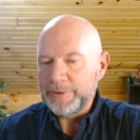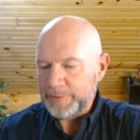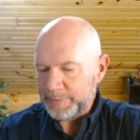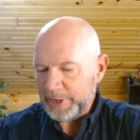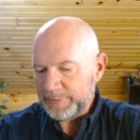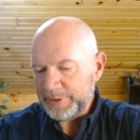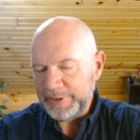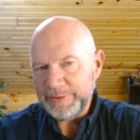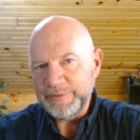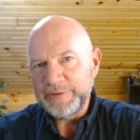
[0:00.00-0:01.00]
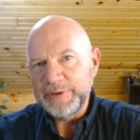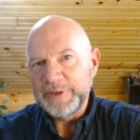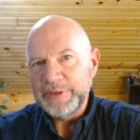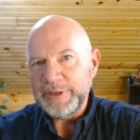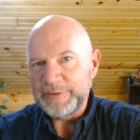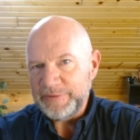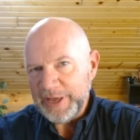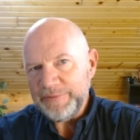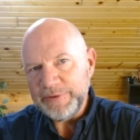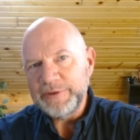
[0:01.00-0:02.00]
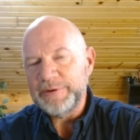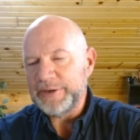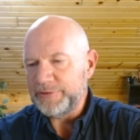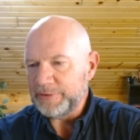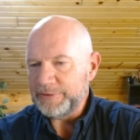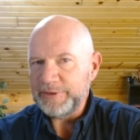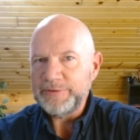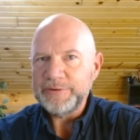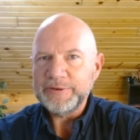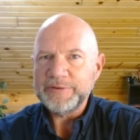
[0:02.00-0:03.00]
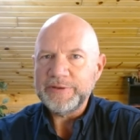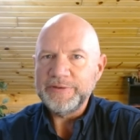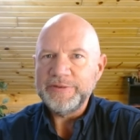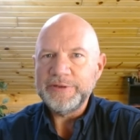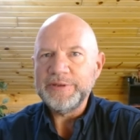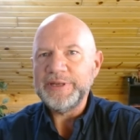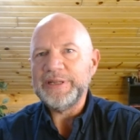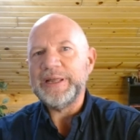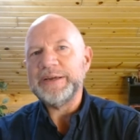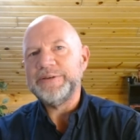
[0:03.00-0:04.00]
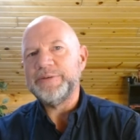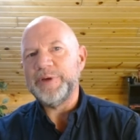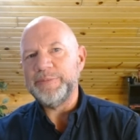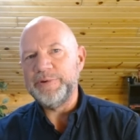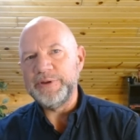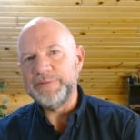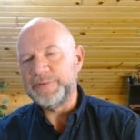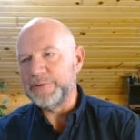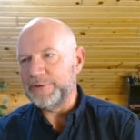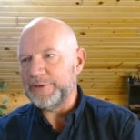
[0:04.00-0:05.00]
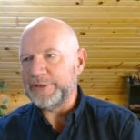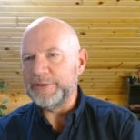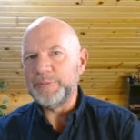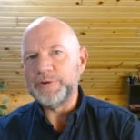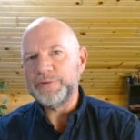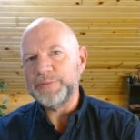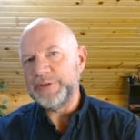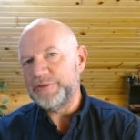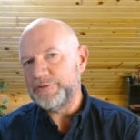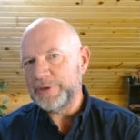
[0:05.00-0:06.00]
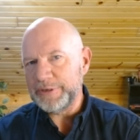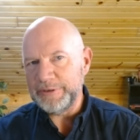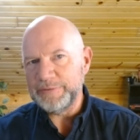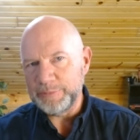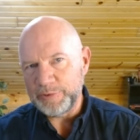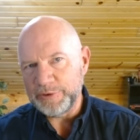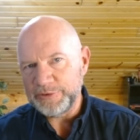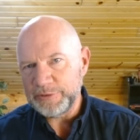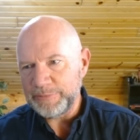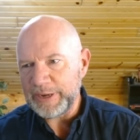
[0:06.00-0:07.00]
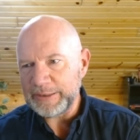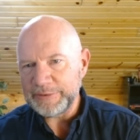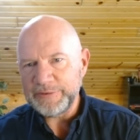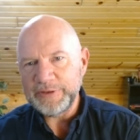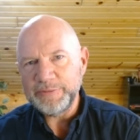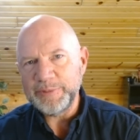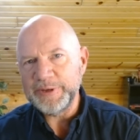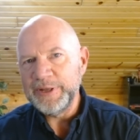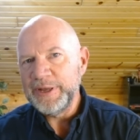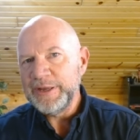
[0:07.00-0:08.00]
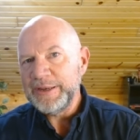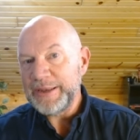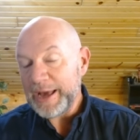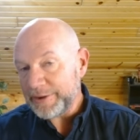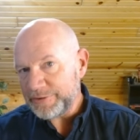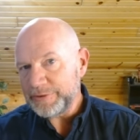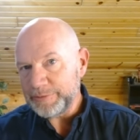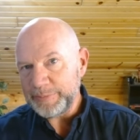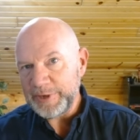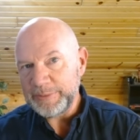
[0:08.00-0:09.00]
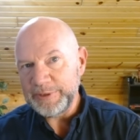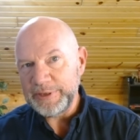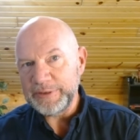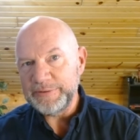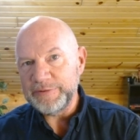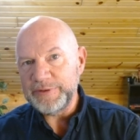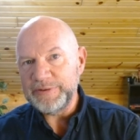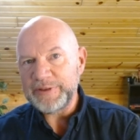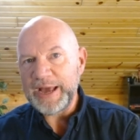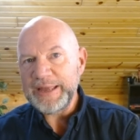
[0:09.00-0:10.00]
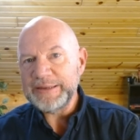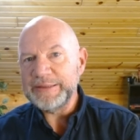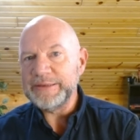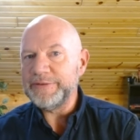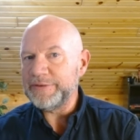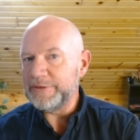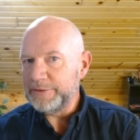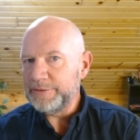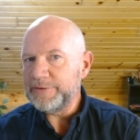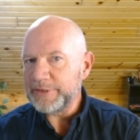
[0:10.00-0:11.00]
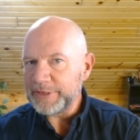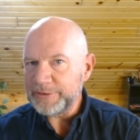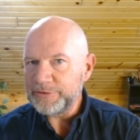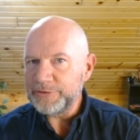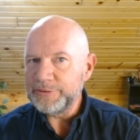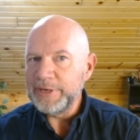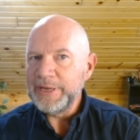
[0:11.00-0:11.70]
Republicans in safe congressional districts can still get elected by putting forth like the most restrictive abortion policies, but national Republicans have decided that it's a losing issue,